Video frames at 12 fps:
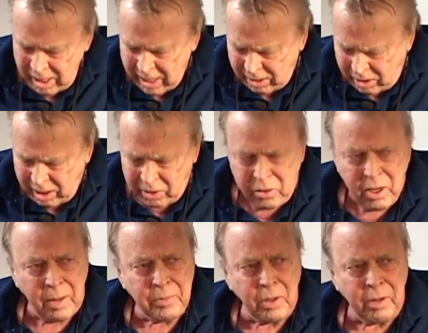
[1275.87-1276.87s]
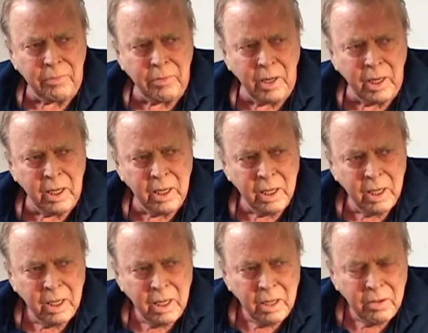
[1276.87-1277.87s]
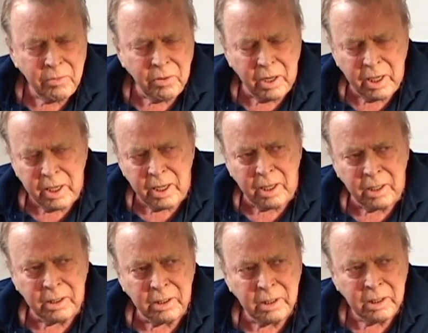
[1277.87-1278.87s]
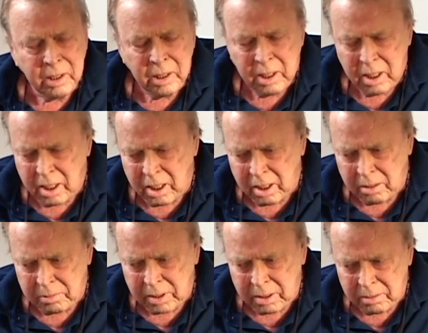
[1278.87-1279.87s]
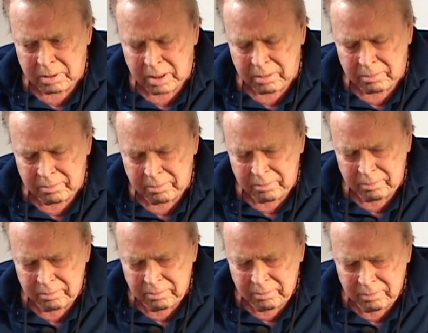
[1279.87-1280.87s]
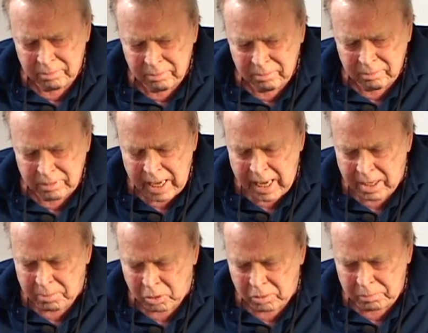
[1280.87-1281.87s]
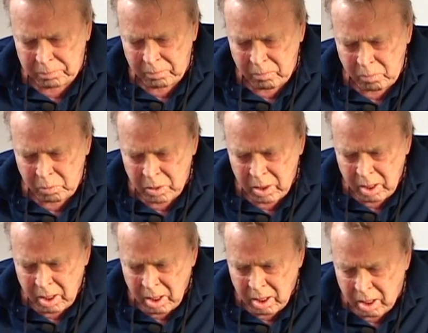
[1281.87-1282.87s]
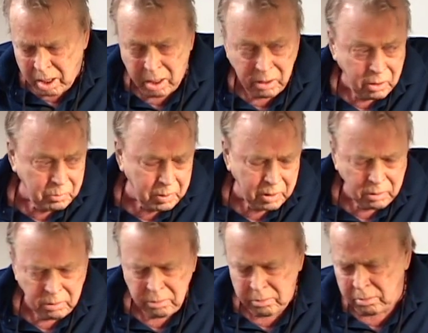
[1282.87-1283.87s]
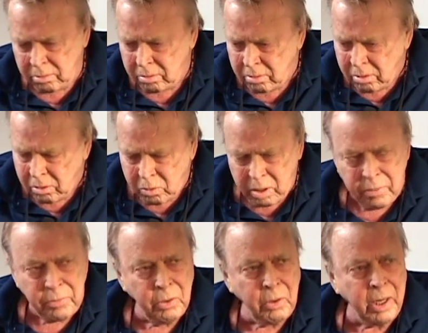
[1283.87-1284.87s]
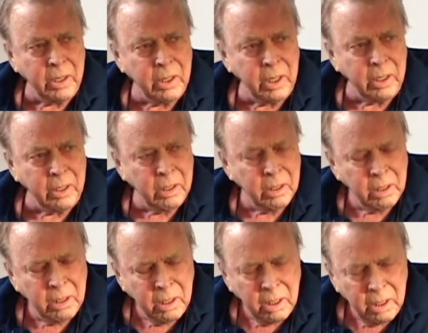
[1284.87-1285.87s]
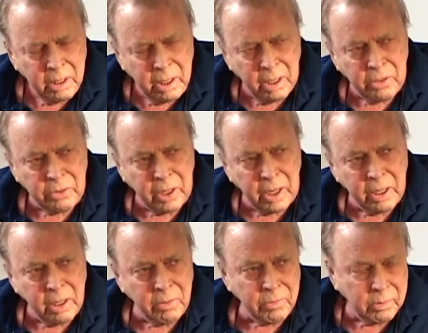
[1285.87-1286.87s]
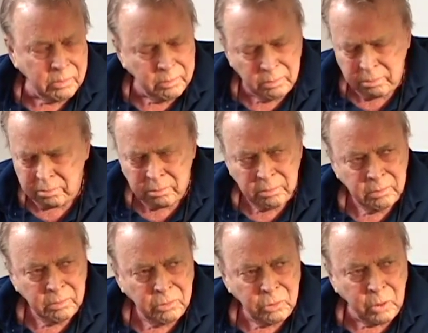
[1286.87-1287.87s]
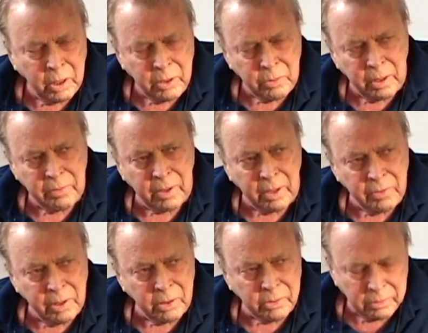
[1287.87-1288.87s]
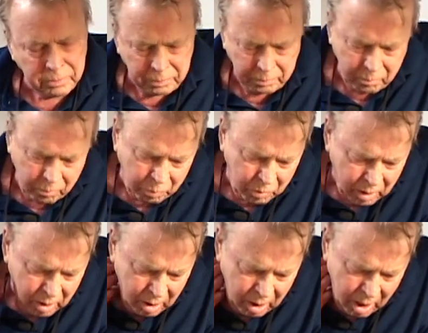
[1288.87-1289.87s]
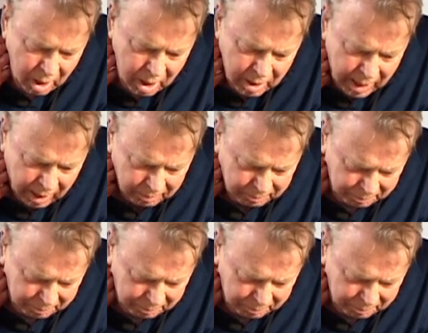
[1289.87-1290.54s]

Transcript: antique shops are a funny, funny uh, uh, uh, um, animal. Uh, there's been quite a few antique dealers down here for 20, 25 years. Now,